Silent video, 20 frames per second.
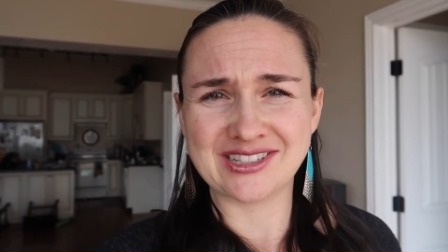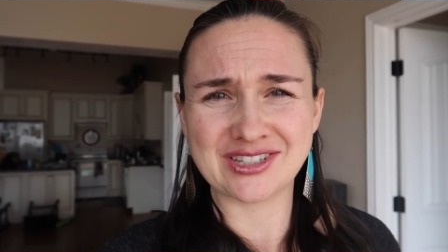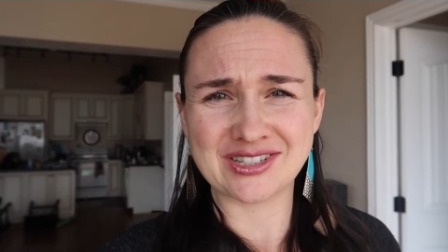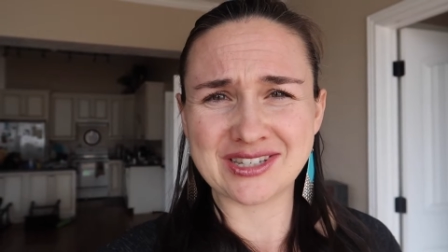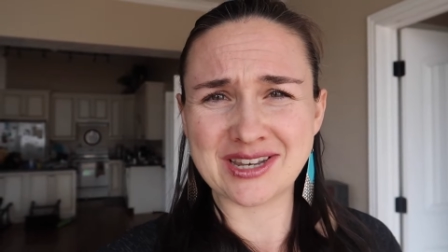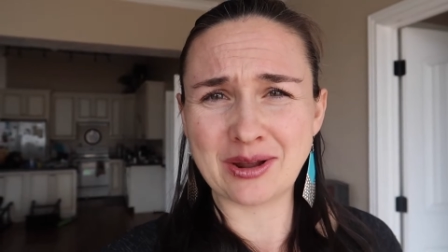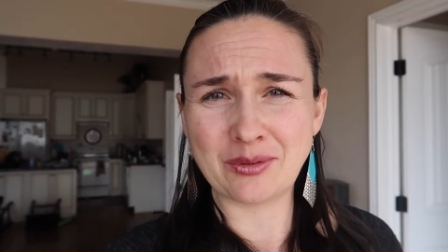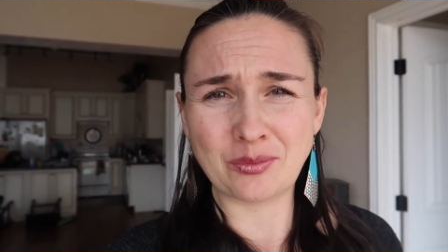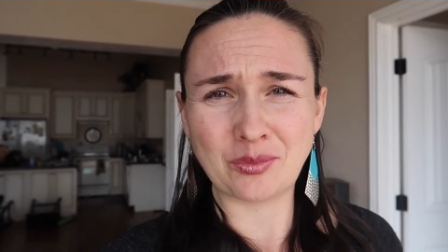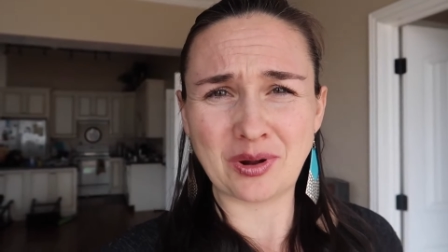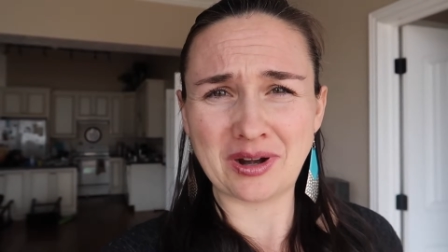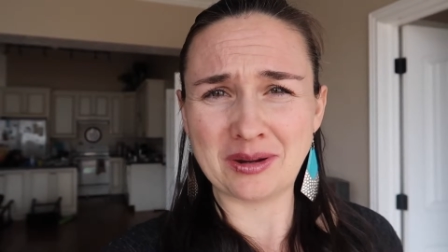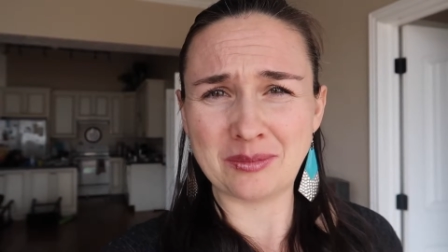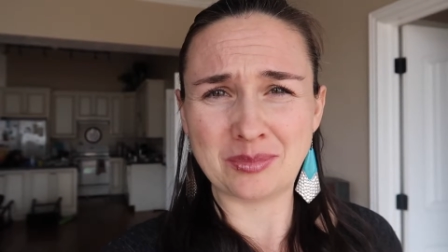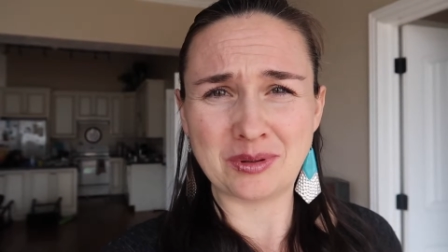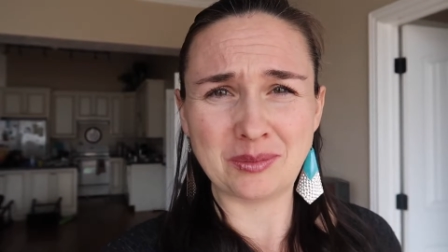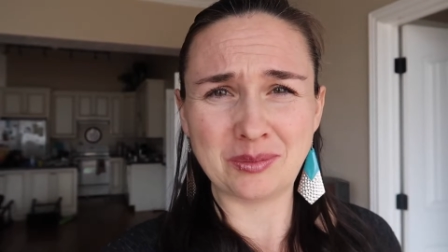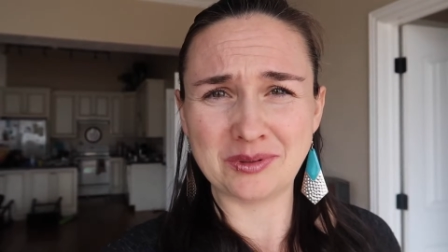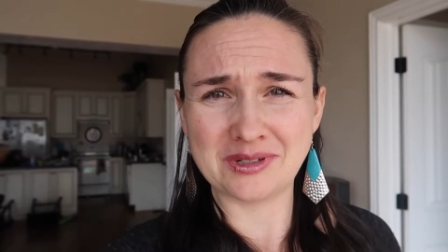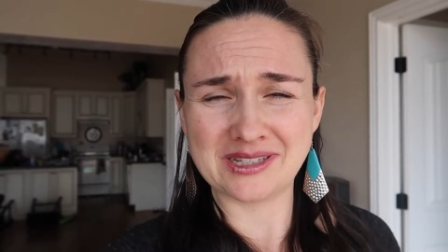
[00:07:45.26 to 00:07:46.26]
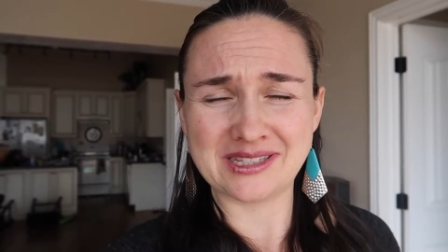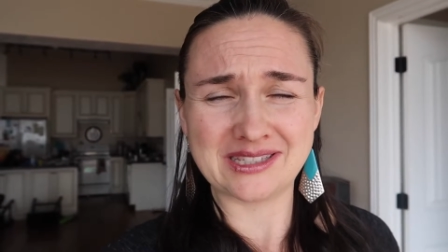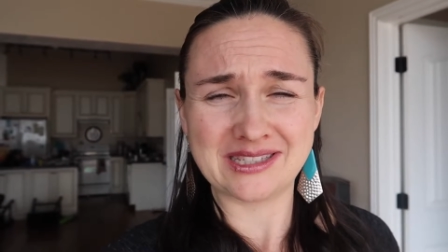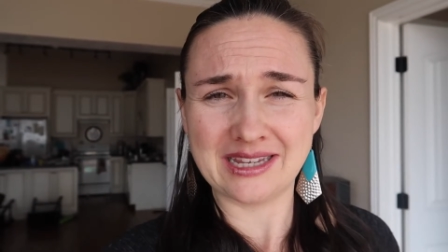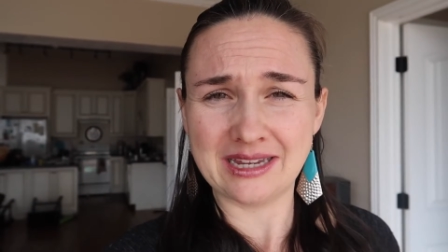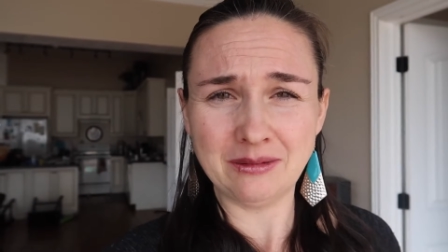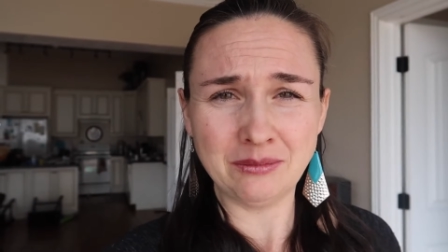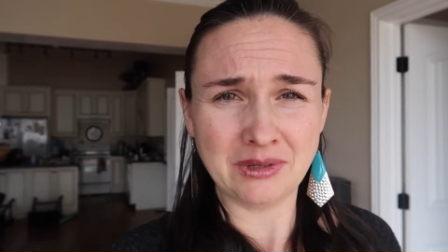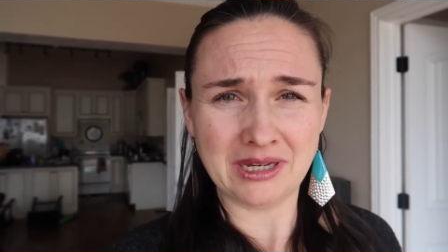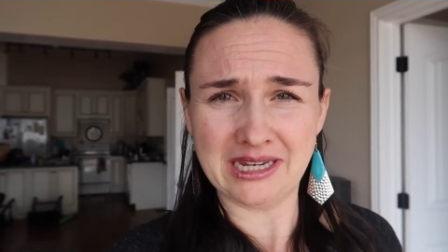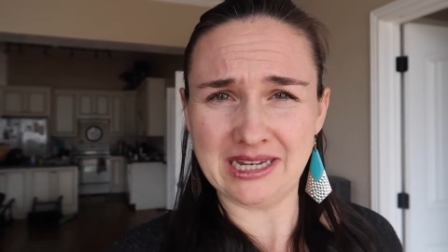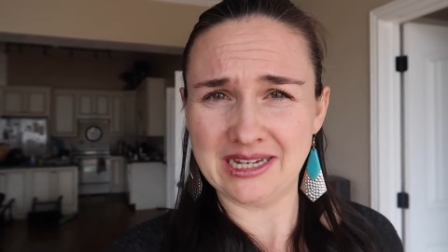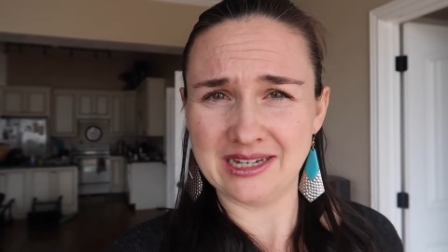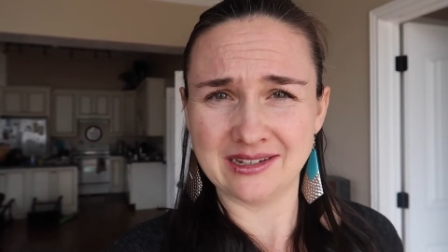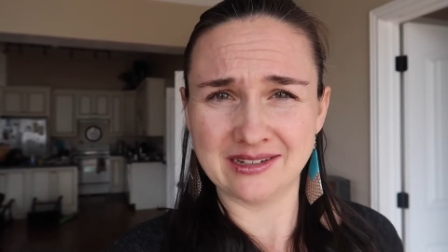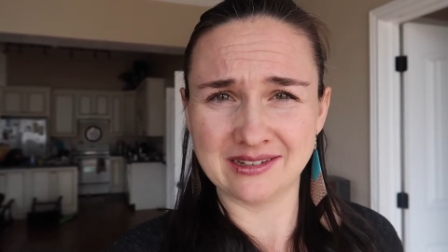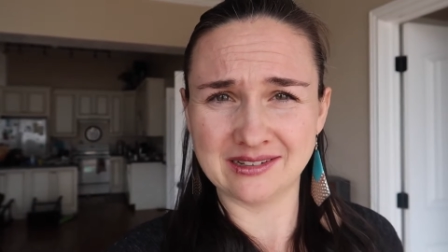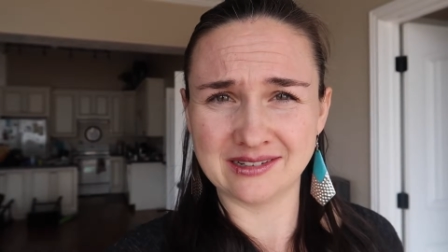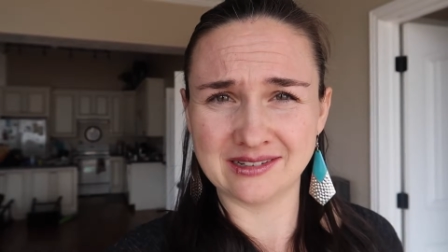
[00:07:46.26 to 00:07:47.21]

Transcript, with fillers: just not wanting people to see me.